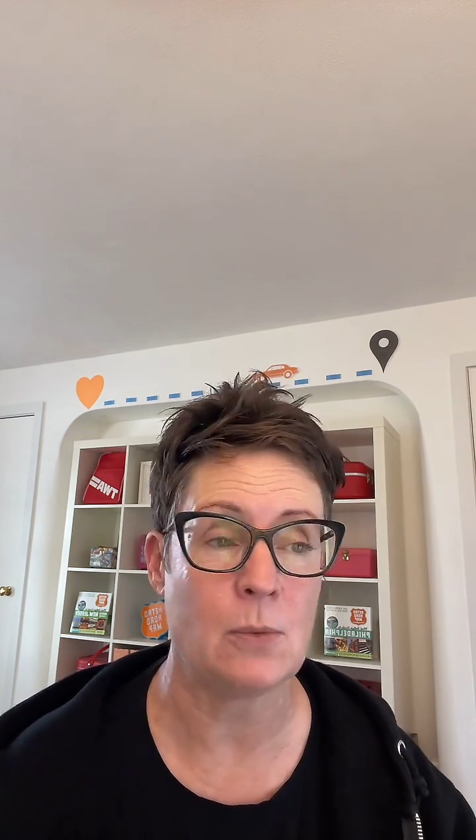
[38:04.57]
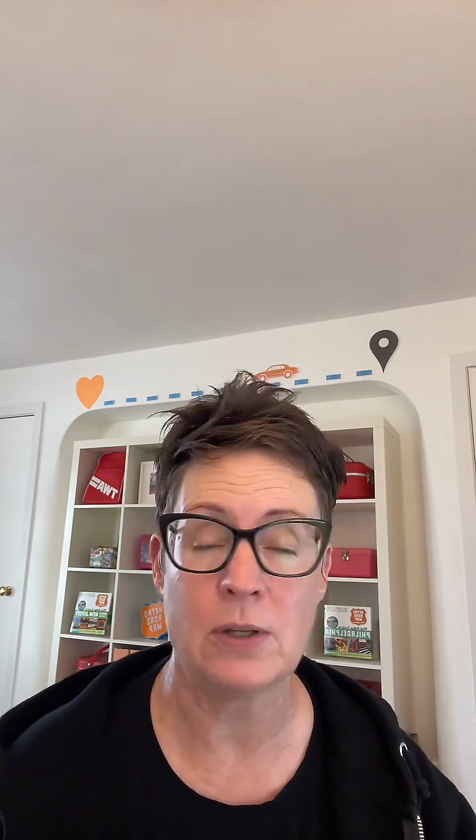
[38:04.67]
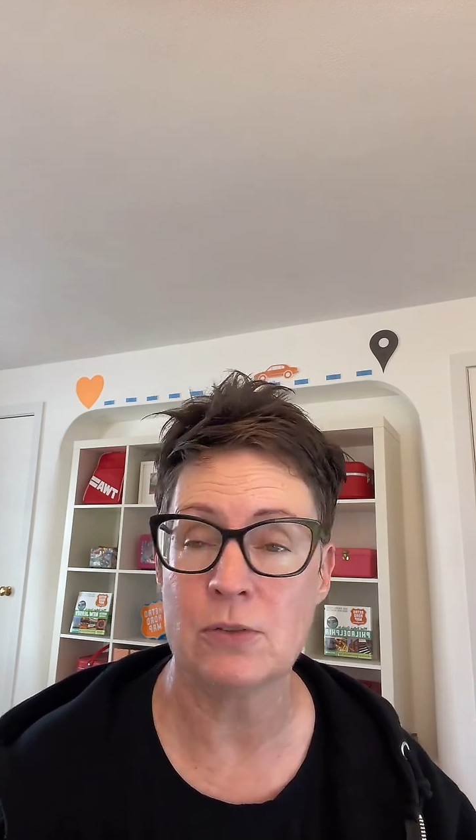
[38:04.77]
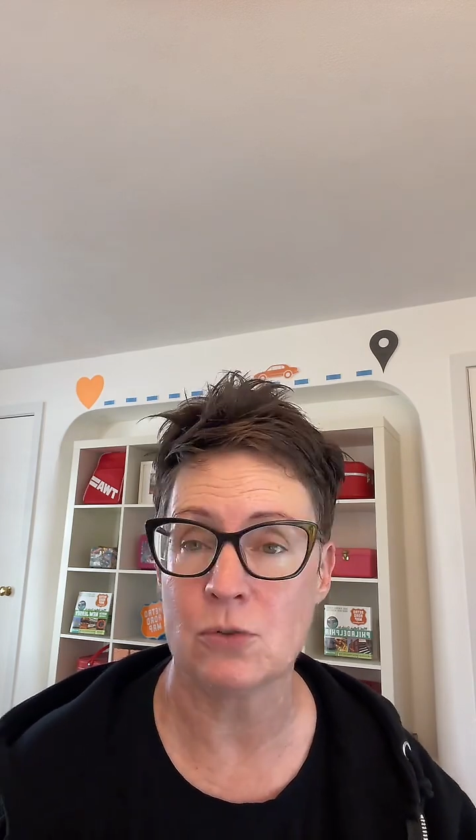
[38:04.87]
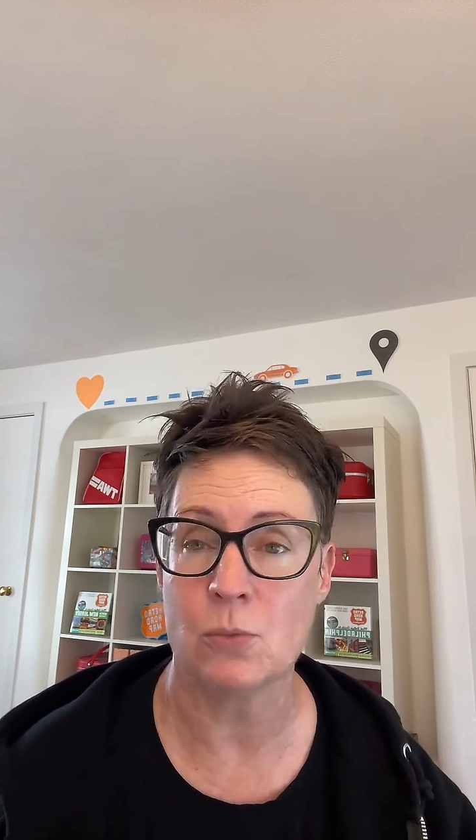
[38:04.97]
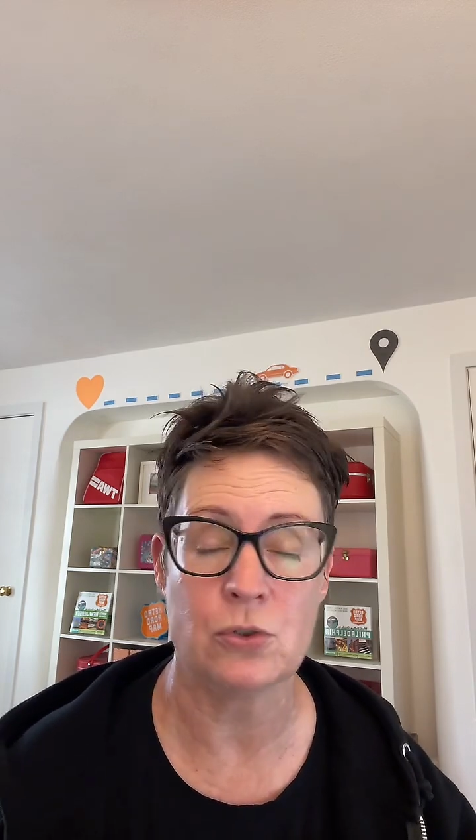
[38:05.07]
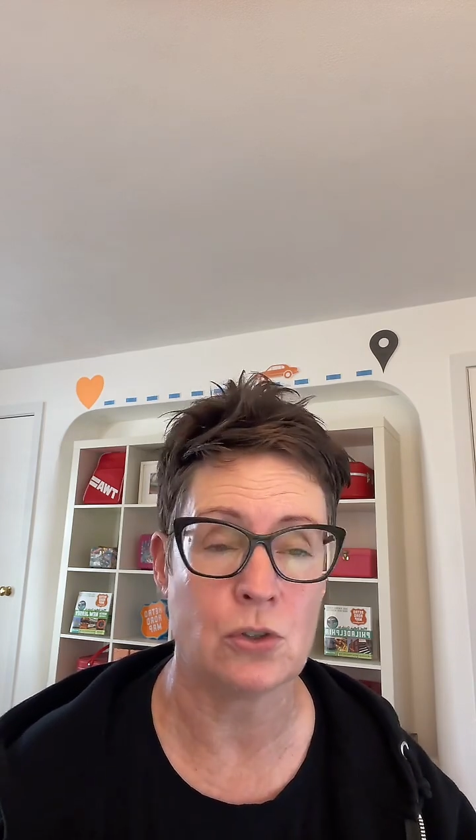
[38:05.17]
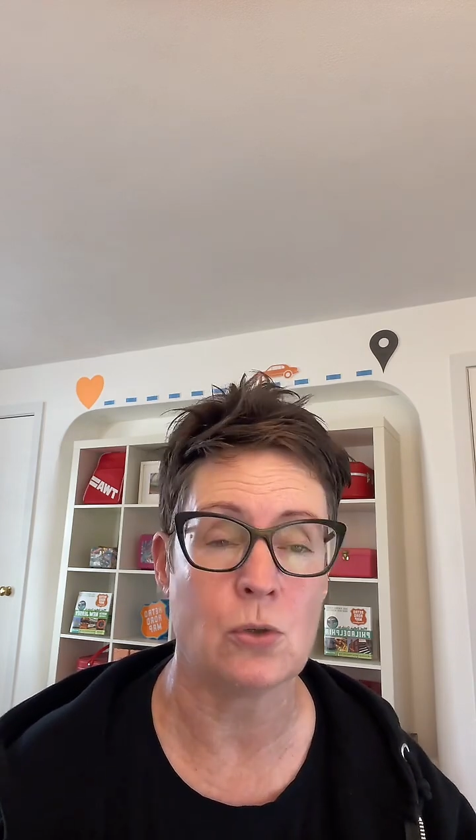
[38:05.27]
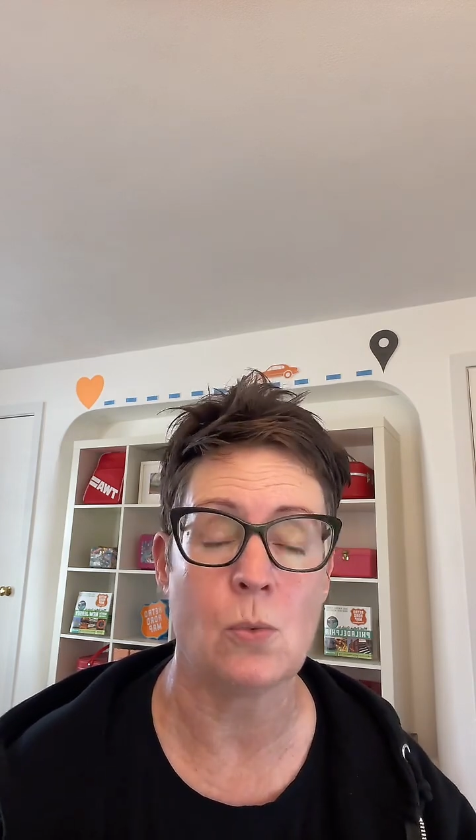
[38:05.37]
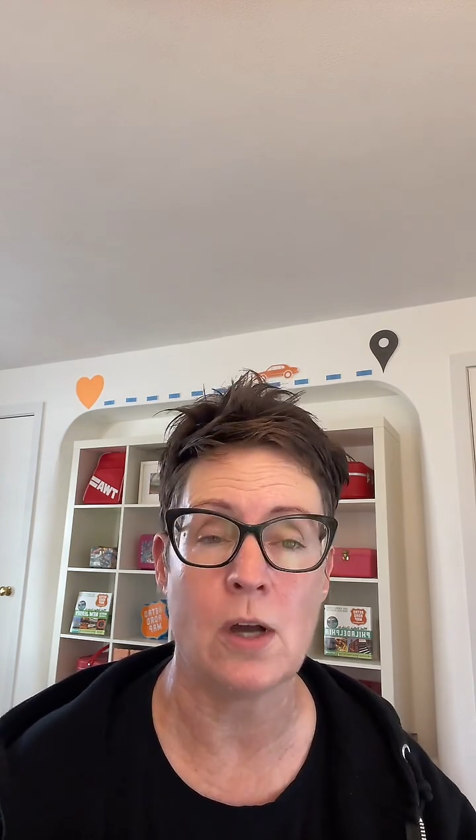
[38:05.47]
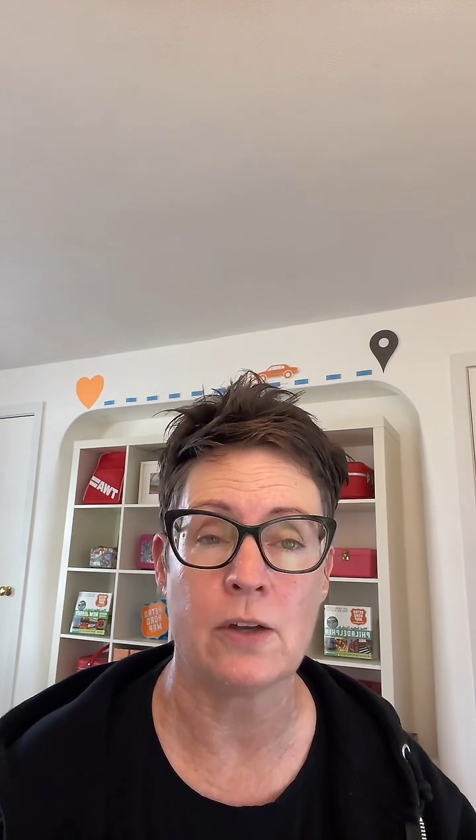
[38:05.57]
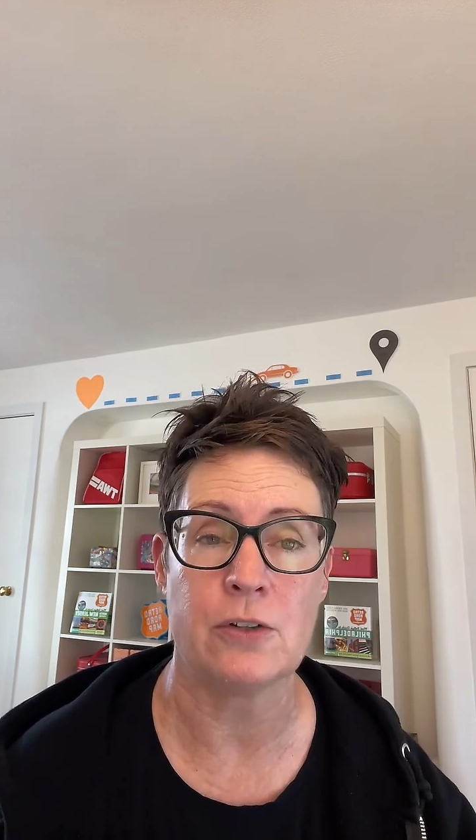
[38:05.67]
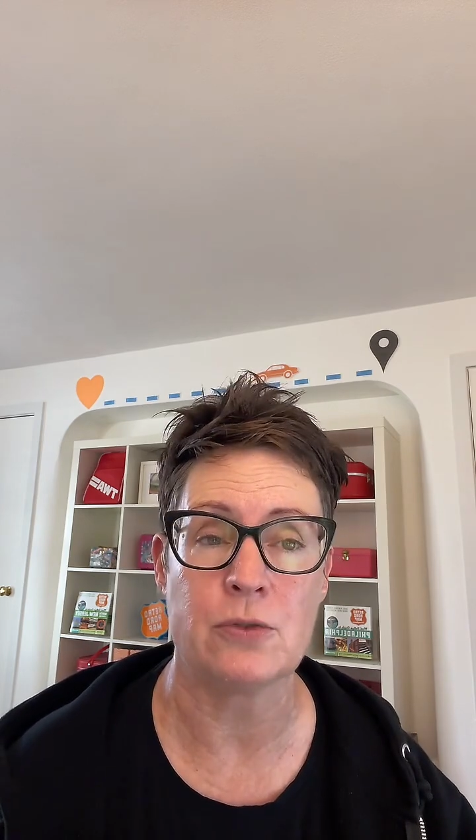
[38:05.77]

I went and took a walk on a